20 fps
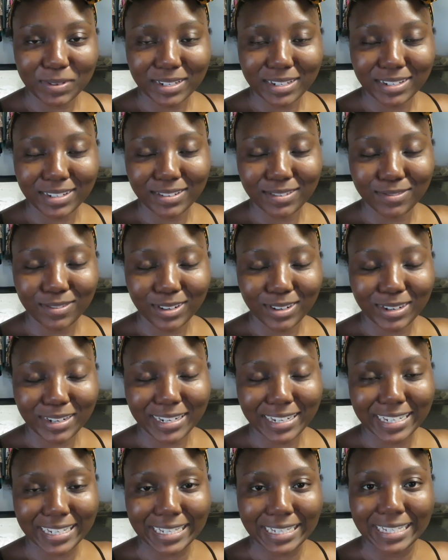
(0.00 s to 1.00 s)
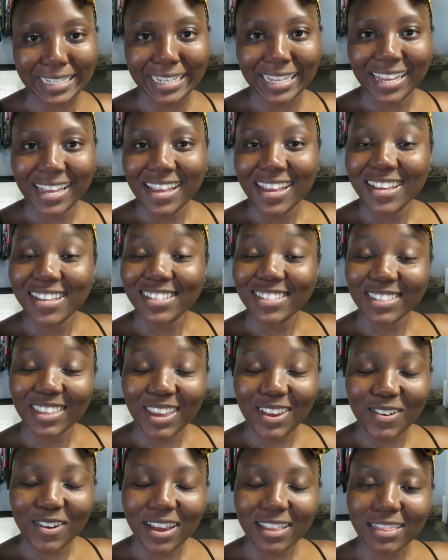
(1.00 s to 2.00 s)
but very
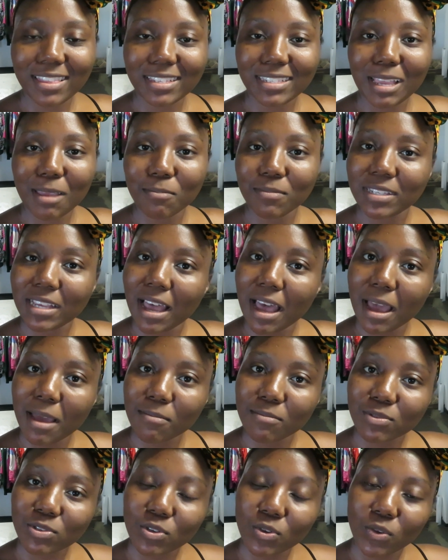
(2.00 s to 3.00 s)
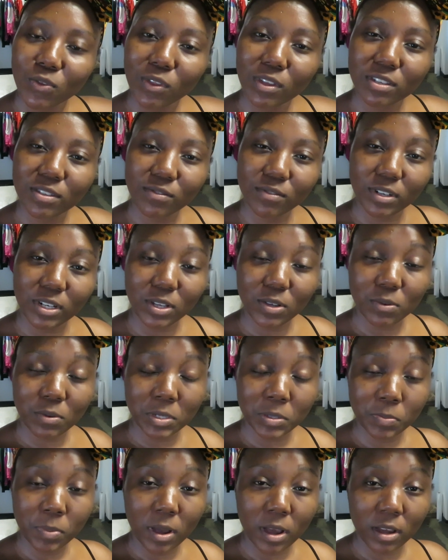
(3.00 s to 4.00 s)
scary at the same time. So this video
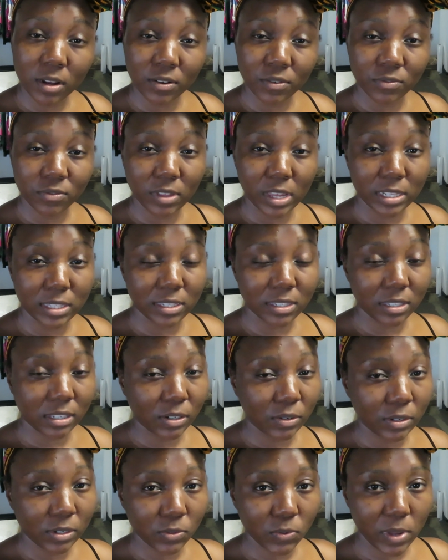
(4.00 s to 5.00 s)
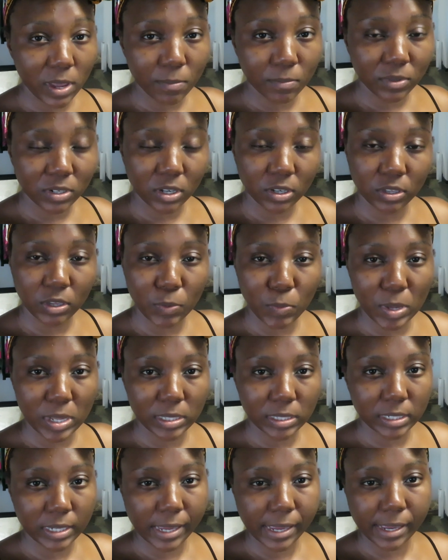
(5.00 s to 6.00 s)
is part of that series where I'm
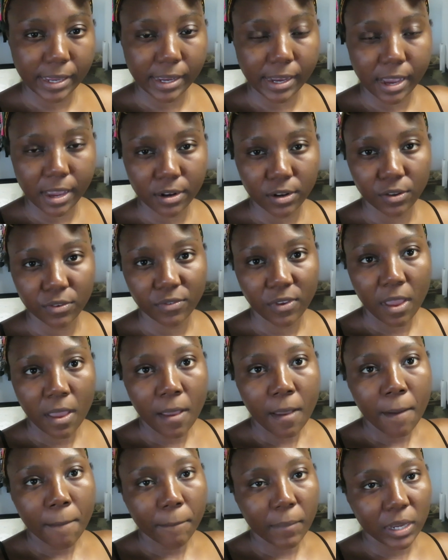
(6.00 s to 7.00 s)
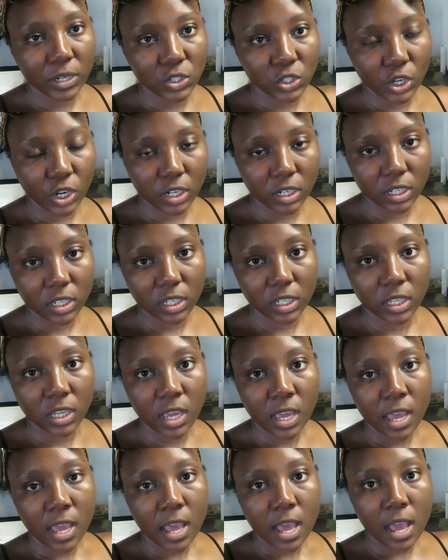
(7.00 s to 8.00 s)
documenting kind of my journey
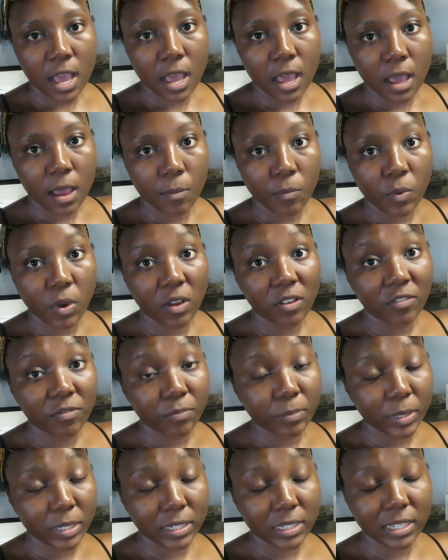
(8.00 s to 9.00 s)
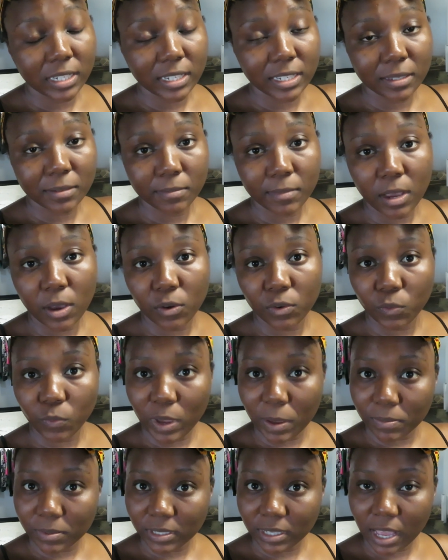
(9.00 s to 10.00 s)
on building my own
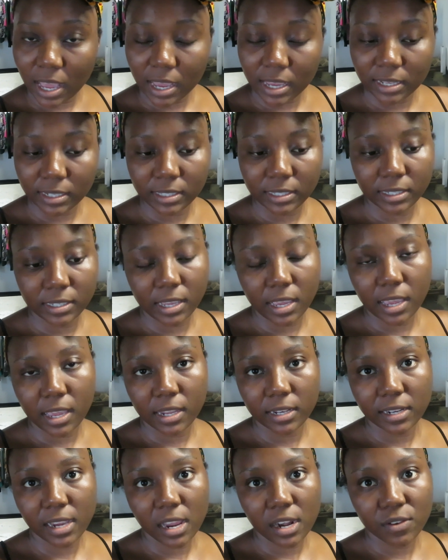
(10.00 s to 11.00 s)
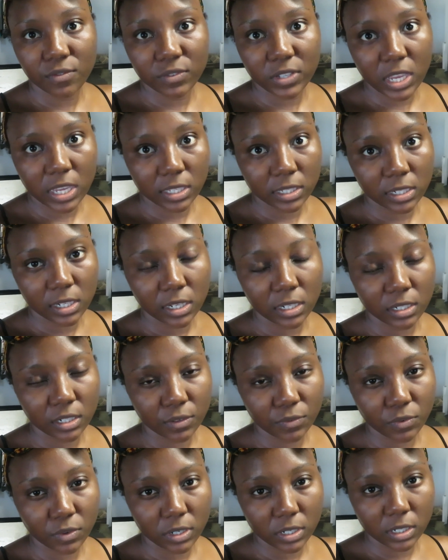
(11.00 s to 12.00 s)
website and kind of testing
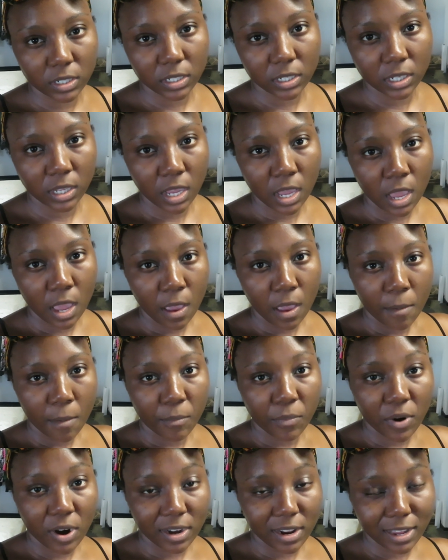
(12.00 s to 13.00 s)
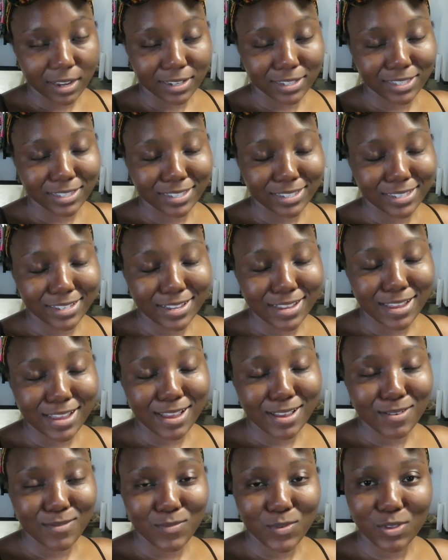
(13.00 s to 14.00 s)
different products
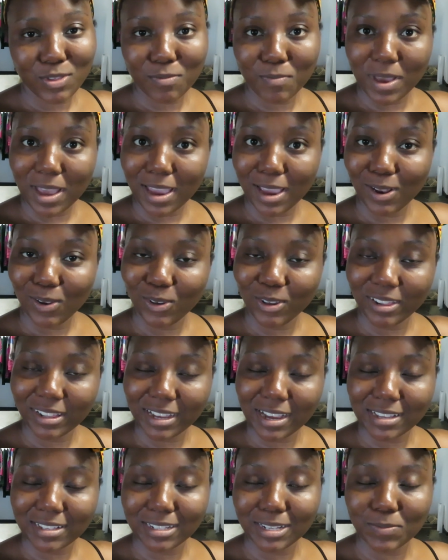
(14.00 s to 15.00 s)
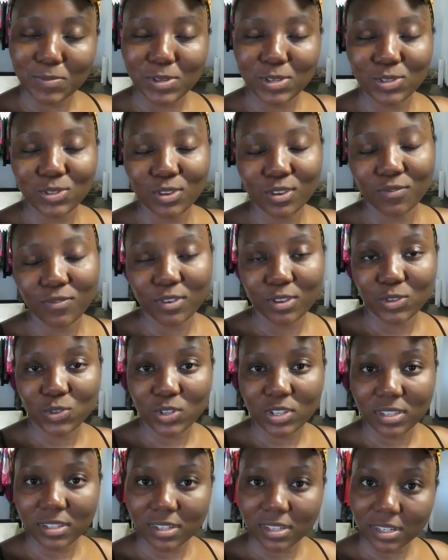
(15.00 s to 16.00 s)
with my loyal customers. So if you're
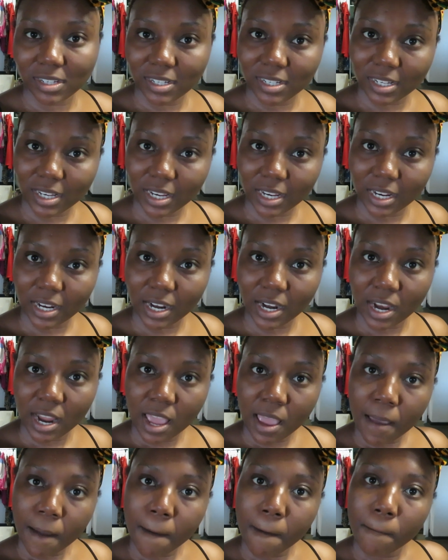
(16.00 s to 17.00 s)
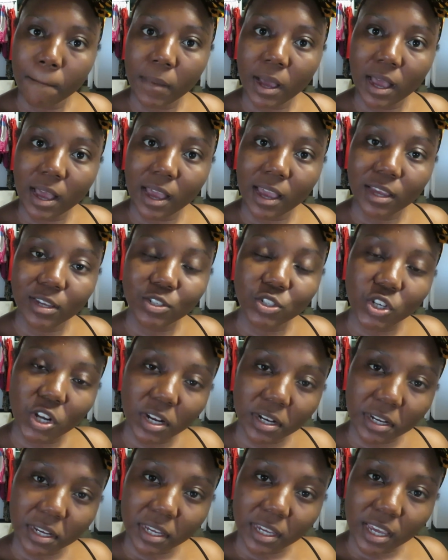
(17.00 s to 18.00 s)
interested in my
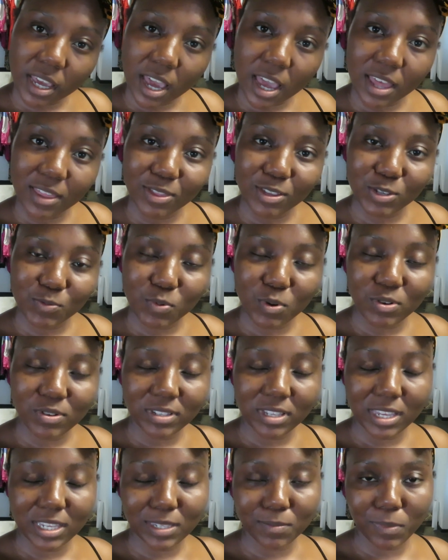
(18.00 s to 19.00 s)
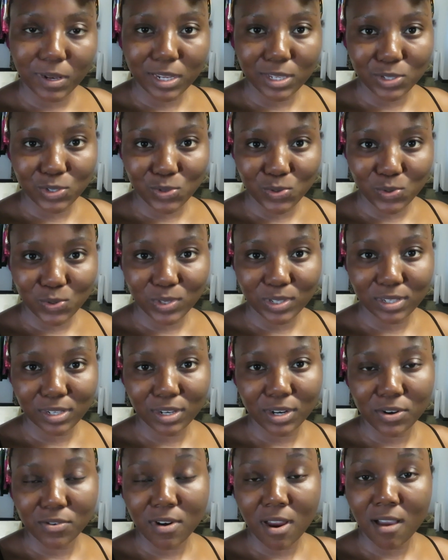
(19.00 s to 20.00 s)
journey and this process, please do
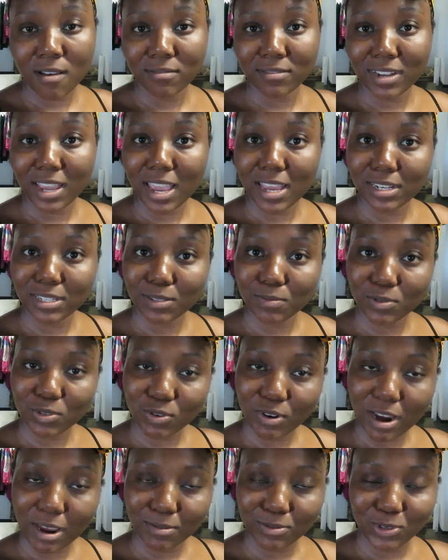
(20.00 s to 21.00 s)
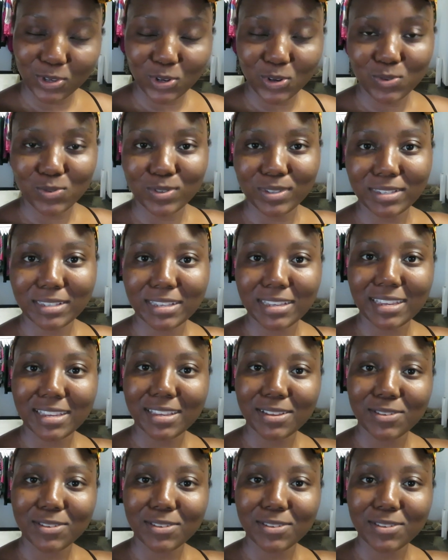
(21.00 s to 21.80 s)
stick around and subscribe so you don't miss